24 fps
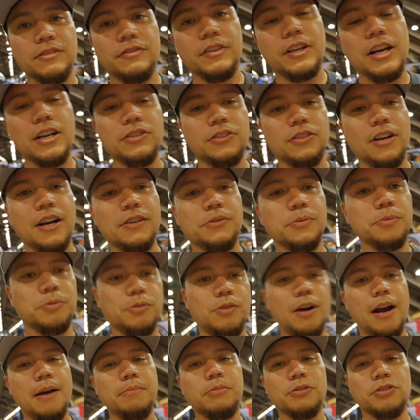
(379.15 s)
If you guys are not
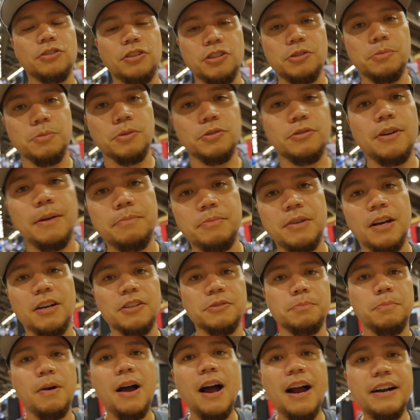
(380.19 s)
subscribed to Searchables Reptiles
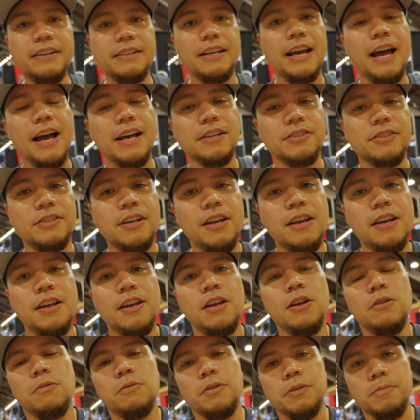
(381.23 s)
podcast
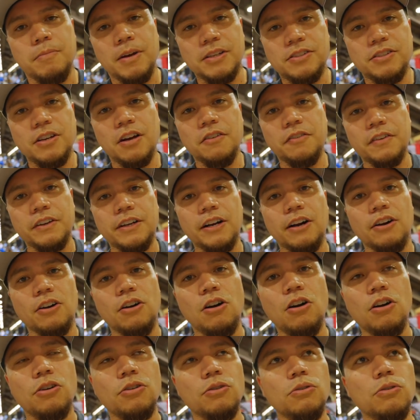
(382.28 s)
with myself and Garrett
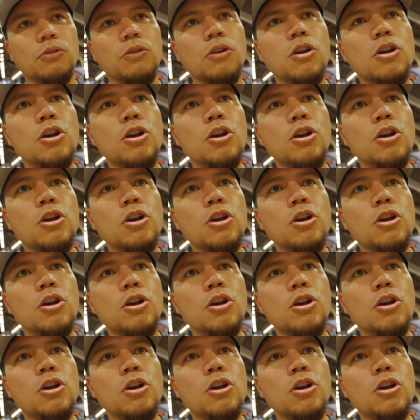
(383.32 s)
Hartle,